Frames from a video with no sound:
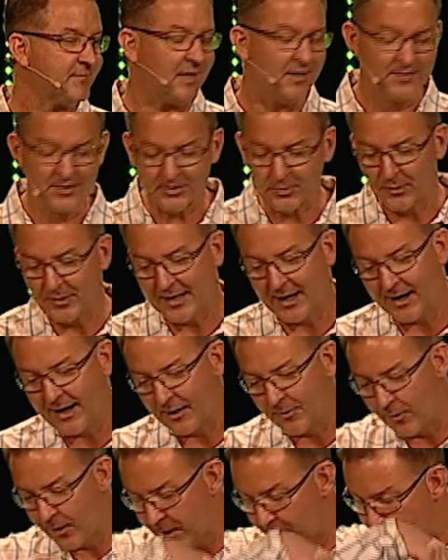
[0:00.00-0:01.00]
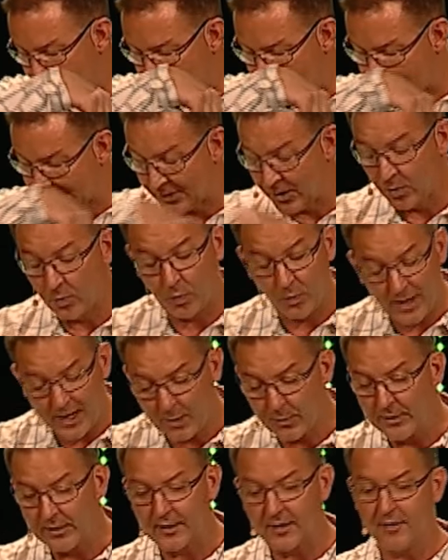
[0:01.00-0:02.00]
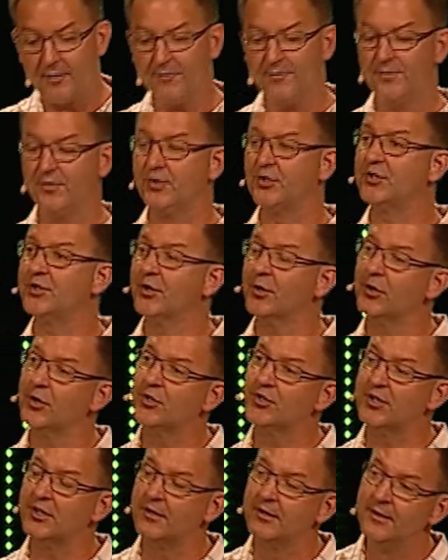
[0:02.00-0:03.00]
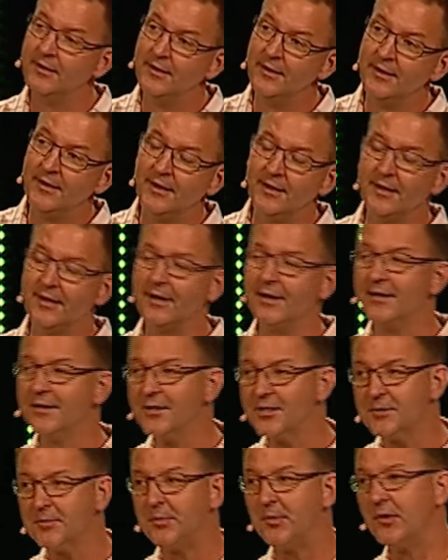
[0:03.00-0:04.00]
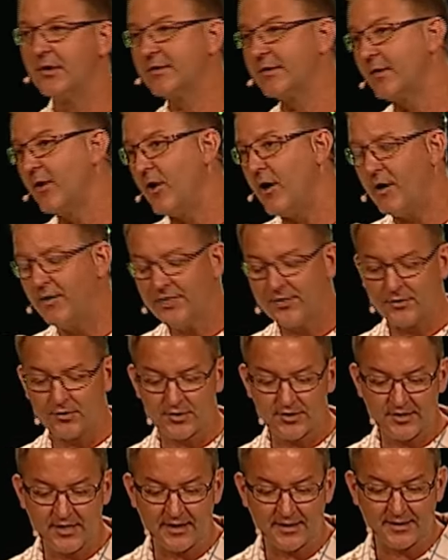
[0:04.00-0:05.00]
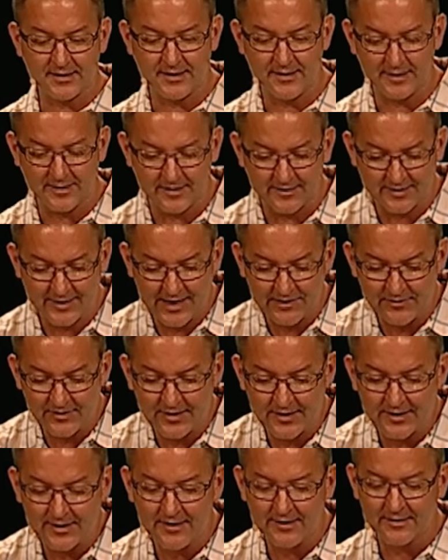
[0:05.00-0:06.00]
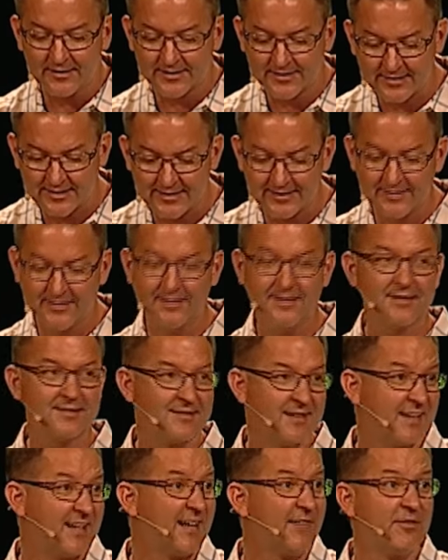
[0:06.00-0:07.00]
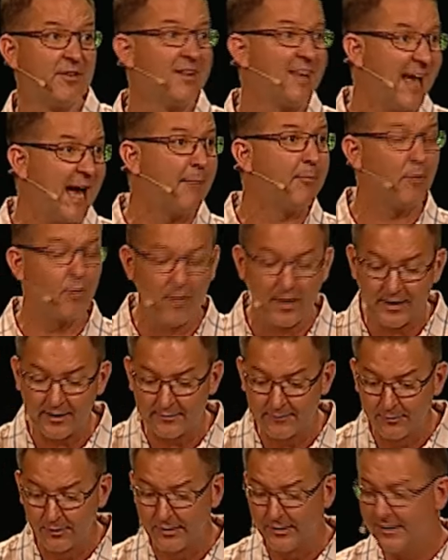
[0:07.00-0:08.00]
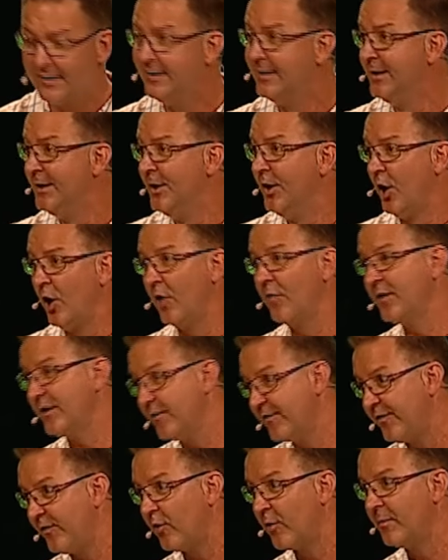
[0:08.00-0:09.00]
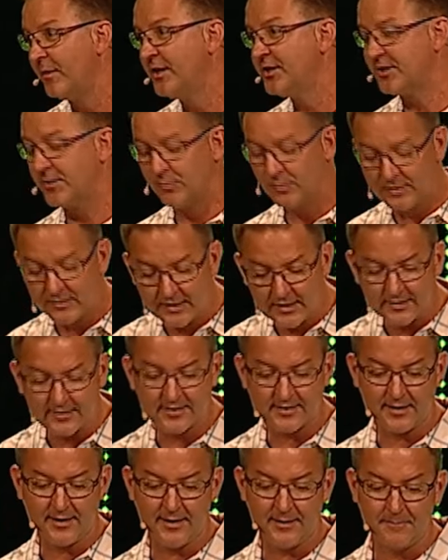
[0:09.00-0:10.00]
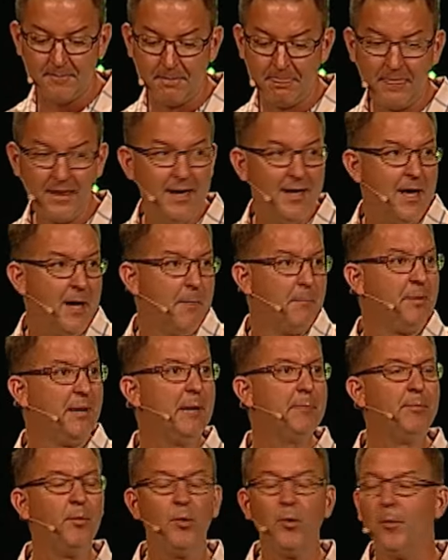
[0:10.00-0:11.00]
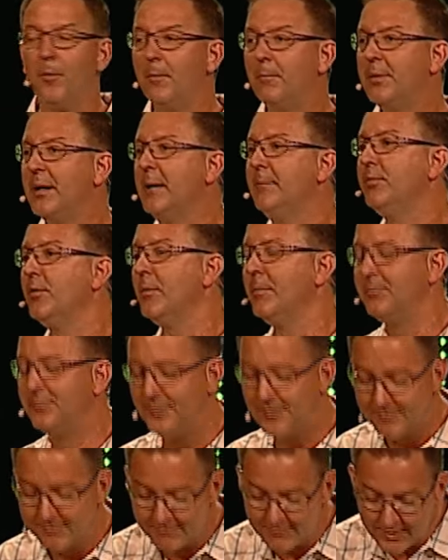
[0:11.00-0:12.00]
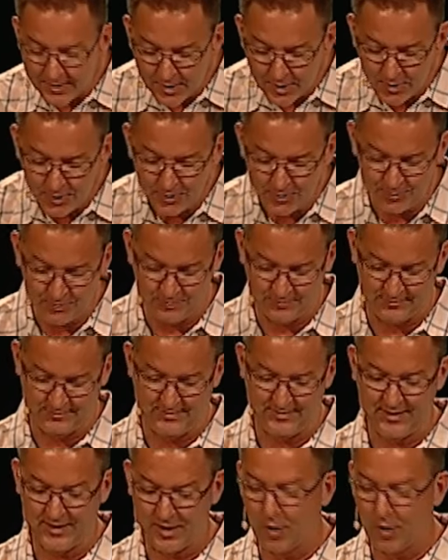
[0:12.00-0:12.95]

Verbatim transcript: This week I read a book called Why We Love the Church, and, and in this book, the authors, Ted Kluck and Kevin DeYoung, said this. They kind of elaborated really on the aforementioned when they said, People, people bemoan the